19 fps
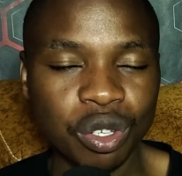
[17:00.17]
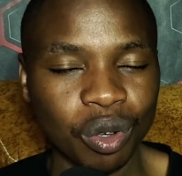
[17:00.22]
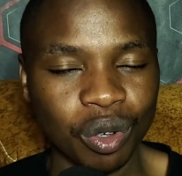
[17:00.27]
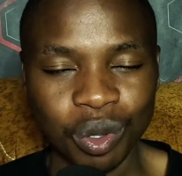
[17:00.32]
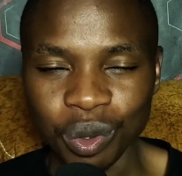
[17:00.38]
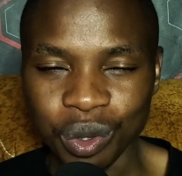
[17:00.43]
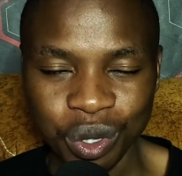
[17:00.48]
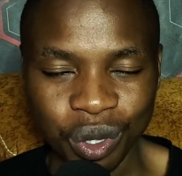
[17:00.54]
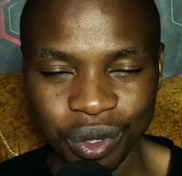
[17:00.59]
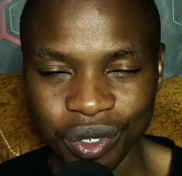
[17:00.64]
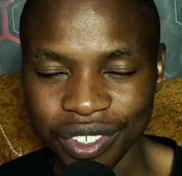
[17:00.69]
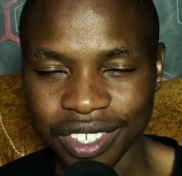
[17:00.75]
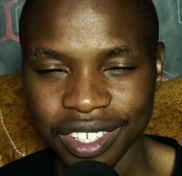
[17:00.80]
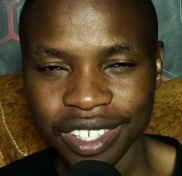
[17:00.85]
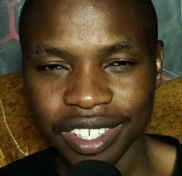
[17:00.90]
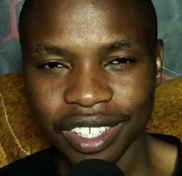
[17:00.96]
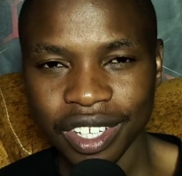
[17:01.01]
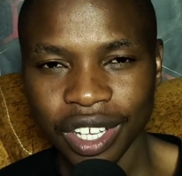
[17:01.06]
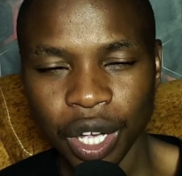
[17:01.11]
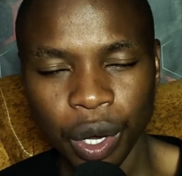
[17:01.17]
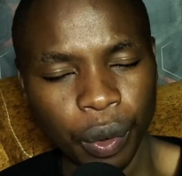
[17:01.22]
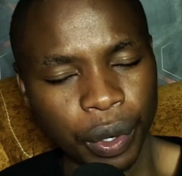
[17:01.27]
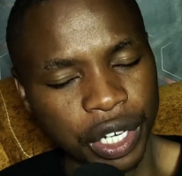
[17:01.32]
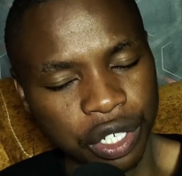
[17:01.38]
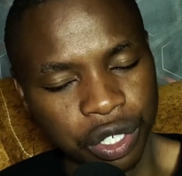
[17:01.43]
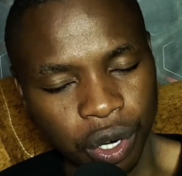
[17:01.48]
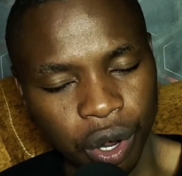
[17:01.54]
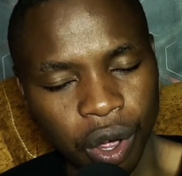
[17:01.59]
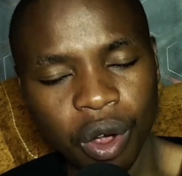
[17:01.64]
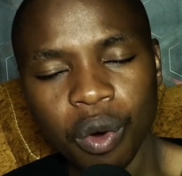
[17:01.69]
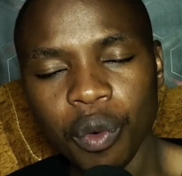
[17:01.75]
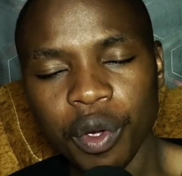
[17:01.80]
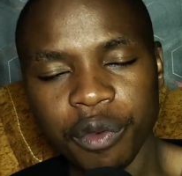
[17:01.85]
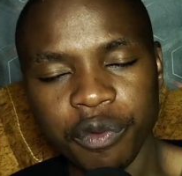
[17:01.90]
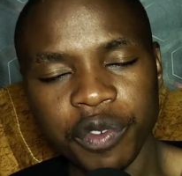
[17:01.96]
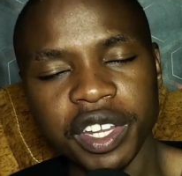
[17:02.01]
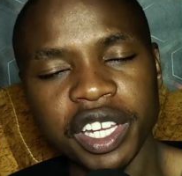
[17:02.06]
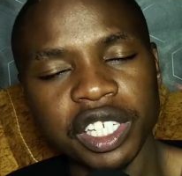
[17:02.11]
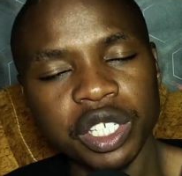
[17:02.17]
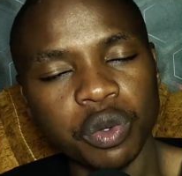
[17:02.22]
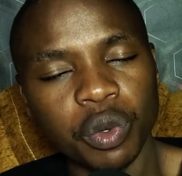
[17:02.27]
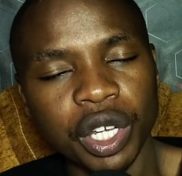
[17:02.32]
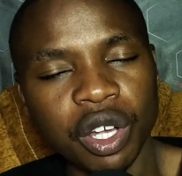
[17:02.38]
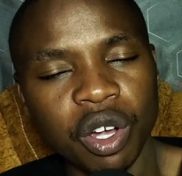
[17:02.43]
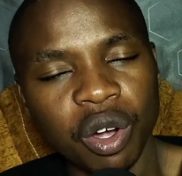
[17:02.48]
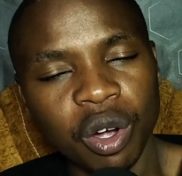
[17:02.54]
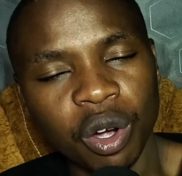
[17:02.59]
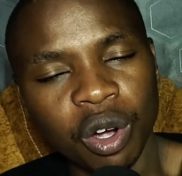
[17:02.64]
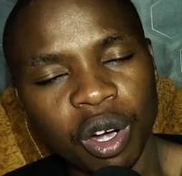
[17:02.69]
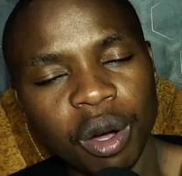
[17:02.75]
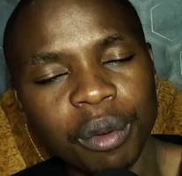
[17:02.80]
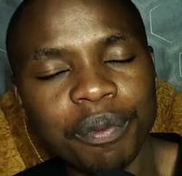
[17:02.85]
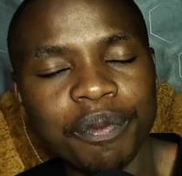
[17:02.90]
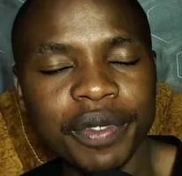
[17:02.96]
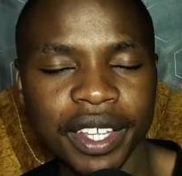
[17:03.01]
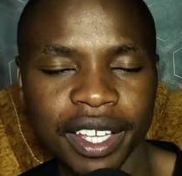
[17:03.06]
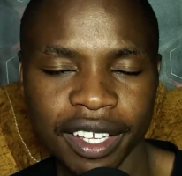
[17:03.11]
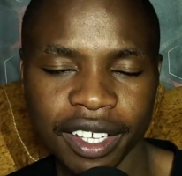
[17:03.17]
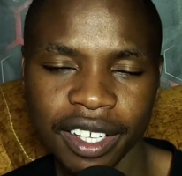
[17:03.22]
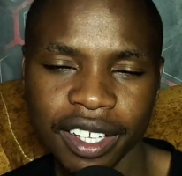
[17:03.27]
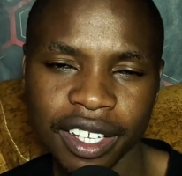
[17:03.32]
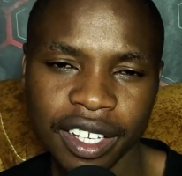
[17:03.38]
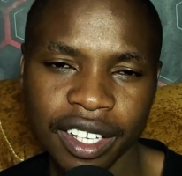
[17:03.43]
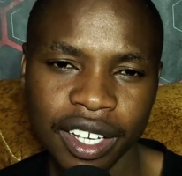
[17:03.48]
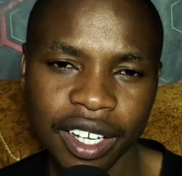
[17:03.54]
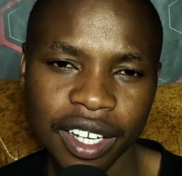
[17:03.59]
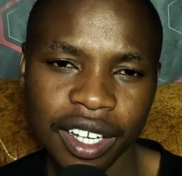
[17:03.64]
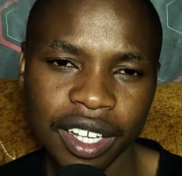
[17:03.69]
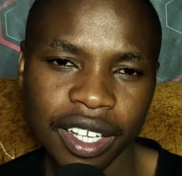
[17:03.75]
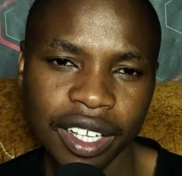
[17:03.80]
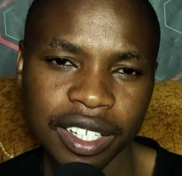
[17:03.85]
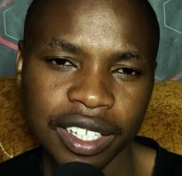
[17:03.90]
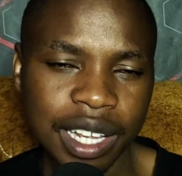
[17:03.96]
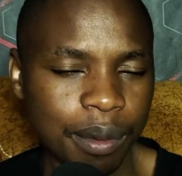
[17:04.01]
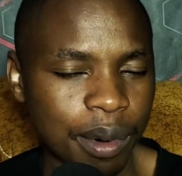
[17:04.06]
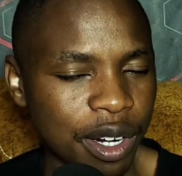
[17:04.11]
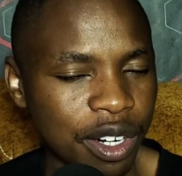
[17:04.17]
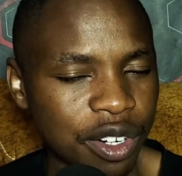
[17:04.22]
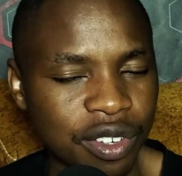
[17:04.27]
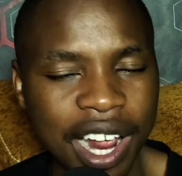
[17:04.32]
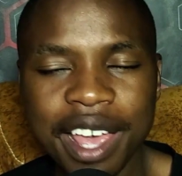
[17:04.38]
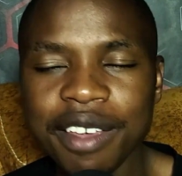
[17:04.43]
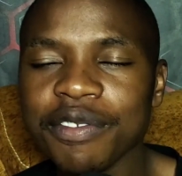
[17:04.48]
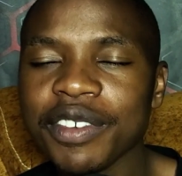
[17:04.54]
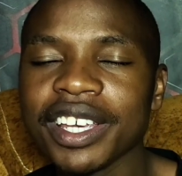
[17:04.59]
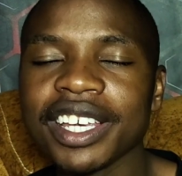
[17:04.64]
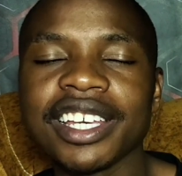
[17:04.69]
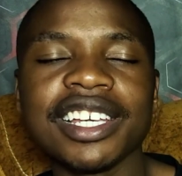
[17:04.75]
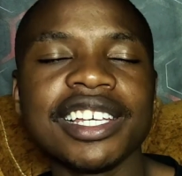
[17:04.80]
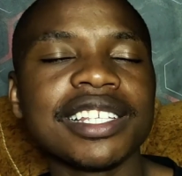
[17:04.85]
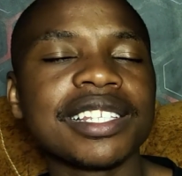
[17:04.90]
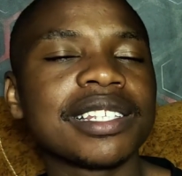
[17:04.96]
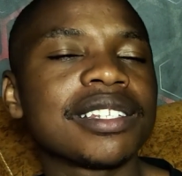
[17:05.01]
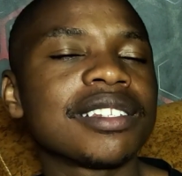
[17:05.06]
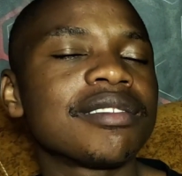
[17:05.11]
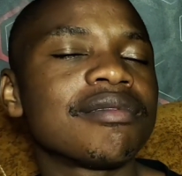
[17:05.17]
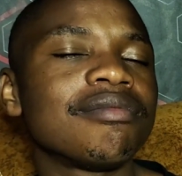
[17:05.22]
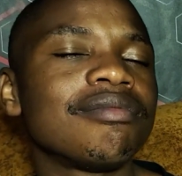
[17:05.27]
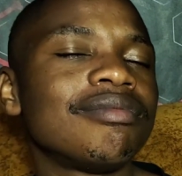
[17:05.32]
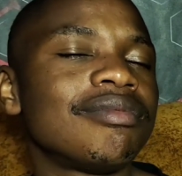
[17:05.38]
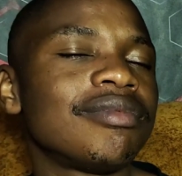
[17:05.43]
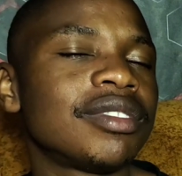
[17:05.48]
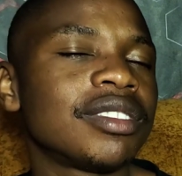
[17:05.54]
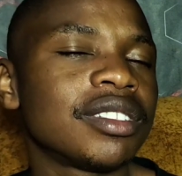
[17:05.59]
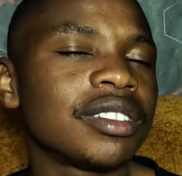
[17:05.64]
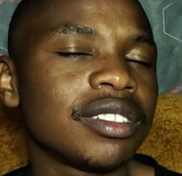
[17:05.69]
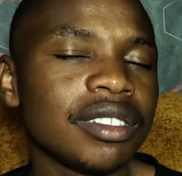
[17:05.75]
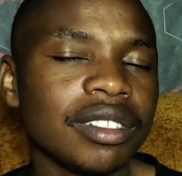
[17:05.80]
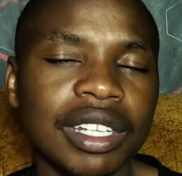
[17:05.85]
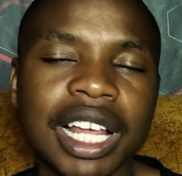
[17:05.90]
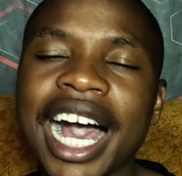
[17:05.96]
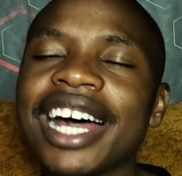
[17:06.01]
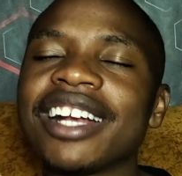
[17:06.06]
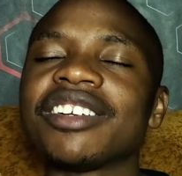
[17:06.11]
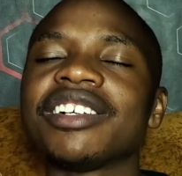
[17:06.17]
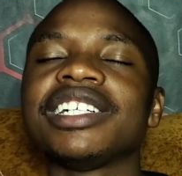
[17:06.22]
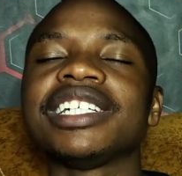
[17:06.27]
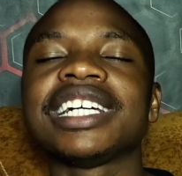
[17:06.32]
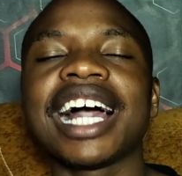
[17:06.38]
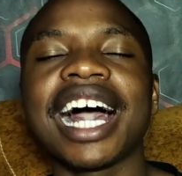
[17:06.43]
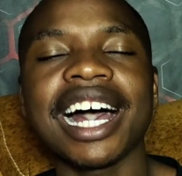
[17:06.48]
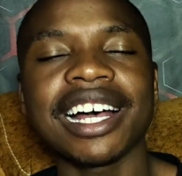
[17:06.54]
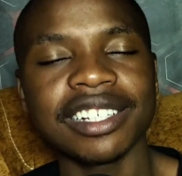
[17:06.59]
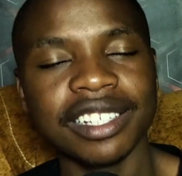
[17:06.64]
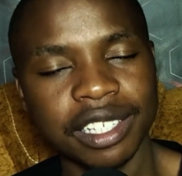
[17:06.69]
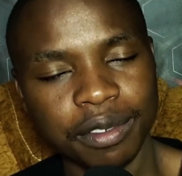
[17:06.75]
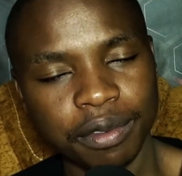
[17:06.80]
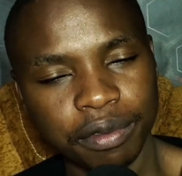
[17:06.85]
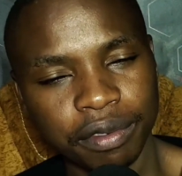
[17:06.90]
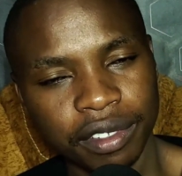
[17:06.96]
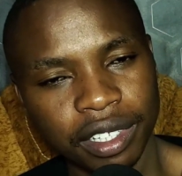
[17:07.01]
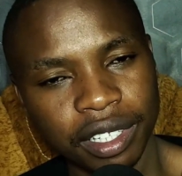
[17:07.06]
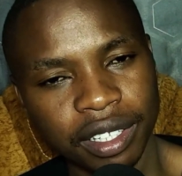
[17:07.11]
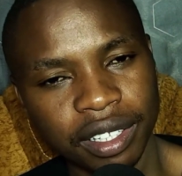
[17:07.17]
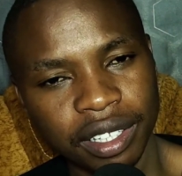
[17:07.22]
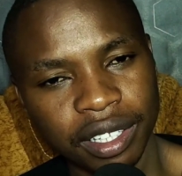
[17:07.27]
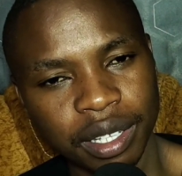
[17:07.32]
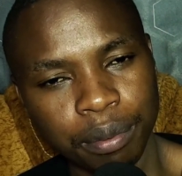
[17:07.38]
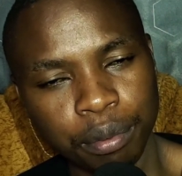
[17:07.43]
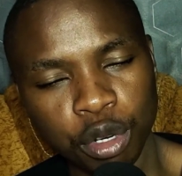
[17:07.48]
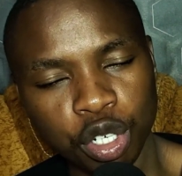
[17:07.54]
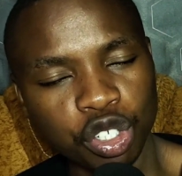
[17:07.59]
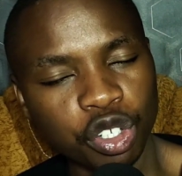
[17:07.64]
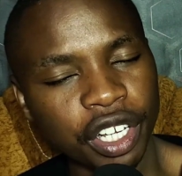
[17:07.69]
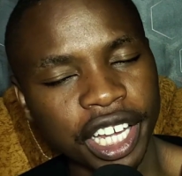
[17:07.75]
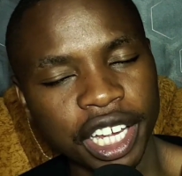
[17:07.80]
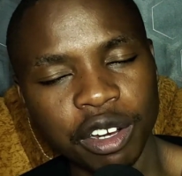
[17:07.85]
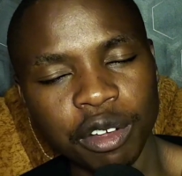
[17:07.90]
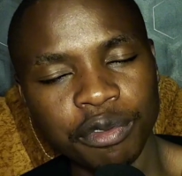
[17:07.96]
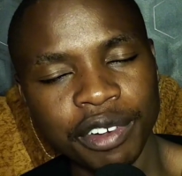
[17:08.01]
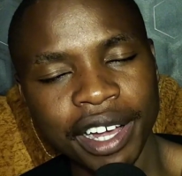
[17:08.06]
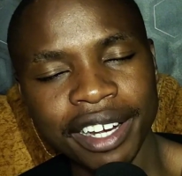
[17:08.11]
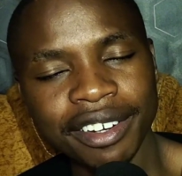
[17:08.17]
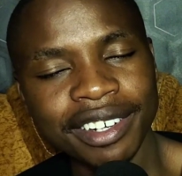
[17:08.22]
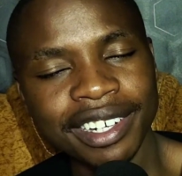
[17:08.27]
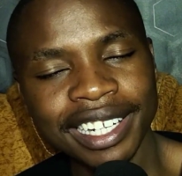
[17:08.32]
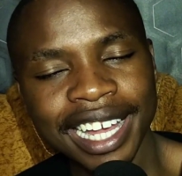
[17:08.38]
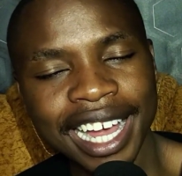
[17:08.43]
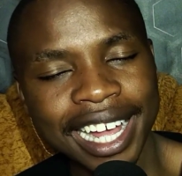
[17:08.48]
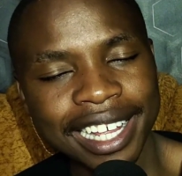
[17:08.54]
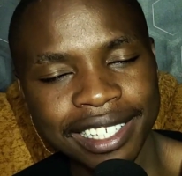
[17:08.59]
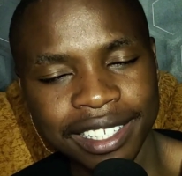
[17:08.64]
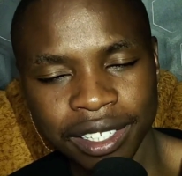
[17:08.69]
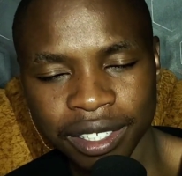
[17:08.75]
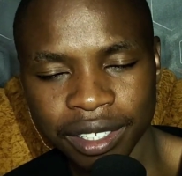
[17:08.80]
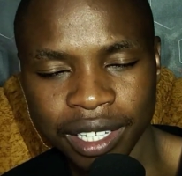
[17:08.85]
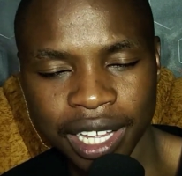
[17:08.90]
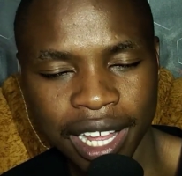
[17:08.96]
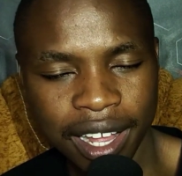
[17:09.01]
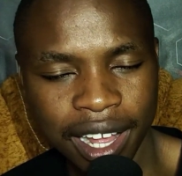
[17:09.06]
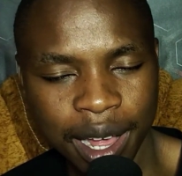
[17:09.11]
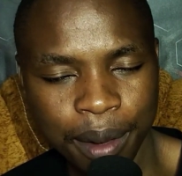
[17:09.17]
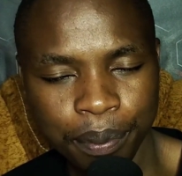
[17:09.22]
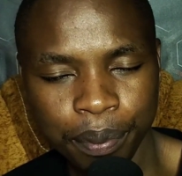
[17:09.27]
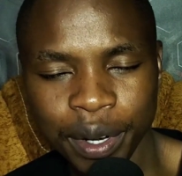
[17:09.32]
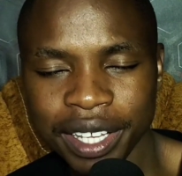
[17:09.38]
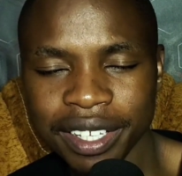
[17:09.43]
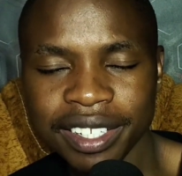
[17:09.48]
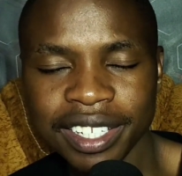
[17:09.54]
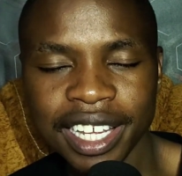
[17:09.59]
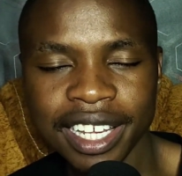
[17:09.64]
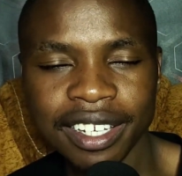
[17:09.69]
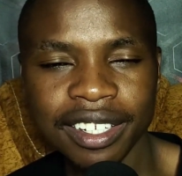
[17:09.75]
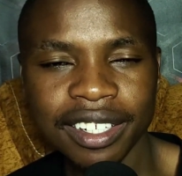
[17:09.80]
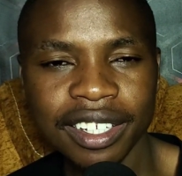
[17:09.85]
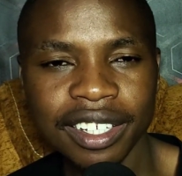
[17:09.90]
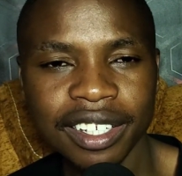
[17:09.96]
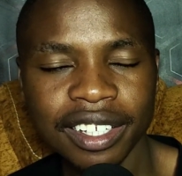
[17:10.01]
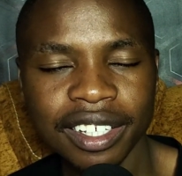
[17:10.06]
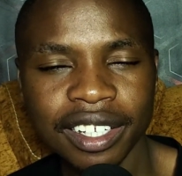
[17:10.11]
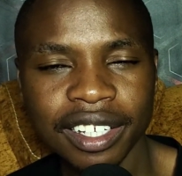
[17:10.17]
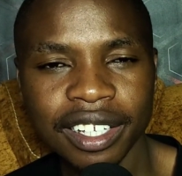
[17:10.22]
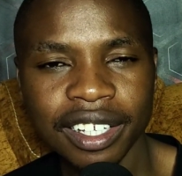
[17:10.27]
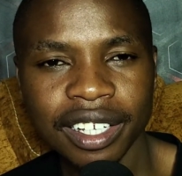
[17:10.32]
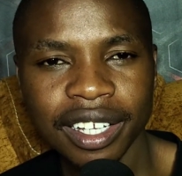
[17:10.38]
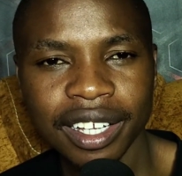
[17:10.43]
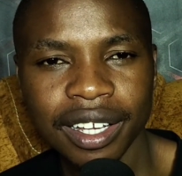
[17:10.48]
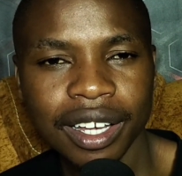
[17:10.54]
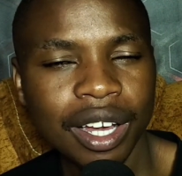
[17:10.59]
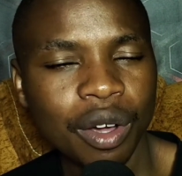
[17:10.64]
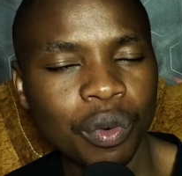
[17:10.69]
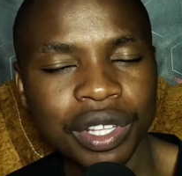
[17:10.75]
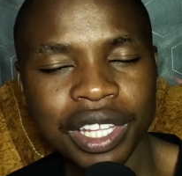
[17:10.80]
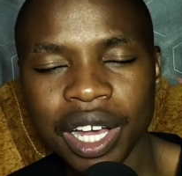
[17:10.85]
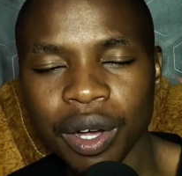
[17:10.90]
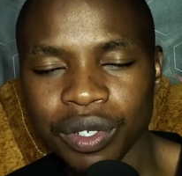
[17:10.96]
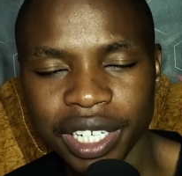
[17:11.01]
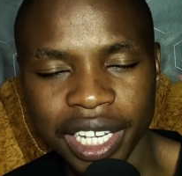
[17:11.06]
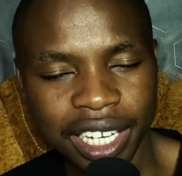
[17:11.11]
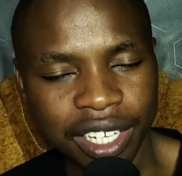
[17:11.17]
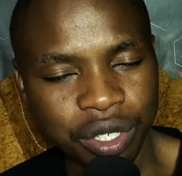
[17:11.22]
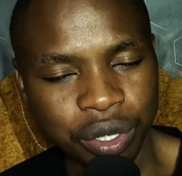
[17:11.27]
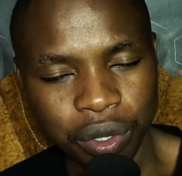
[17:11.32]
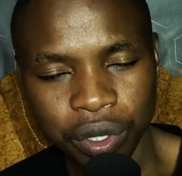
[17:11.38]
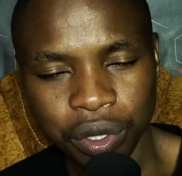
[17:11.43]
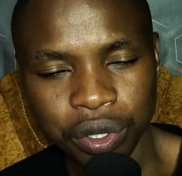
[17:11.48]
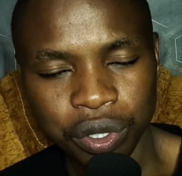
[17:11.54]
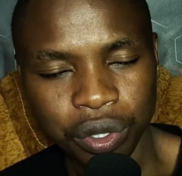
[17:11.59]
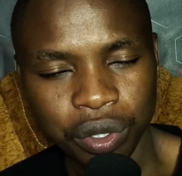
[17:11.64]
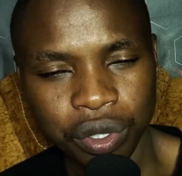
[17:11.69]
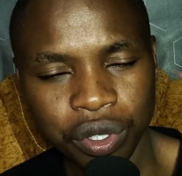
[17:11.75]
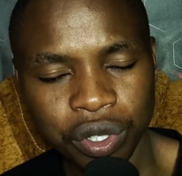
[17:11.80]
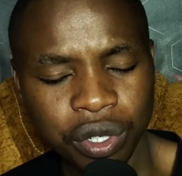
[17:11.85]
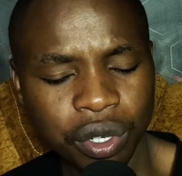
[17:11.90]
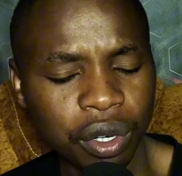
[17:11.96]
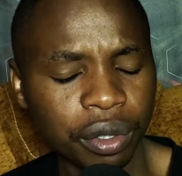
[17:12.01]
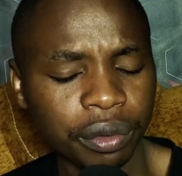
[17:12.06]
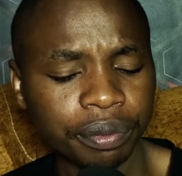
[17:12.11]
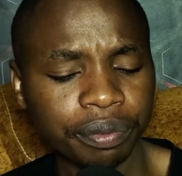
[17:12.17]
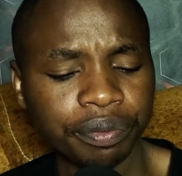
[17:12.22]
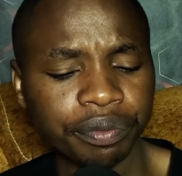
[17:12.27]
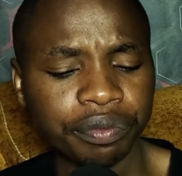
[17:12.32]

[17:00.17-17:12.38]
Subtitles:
solutions. We talk, we finish, we go home. Someone driving his 100 cars, motorcade of 100 cars, a president, without any solution. So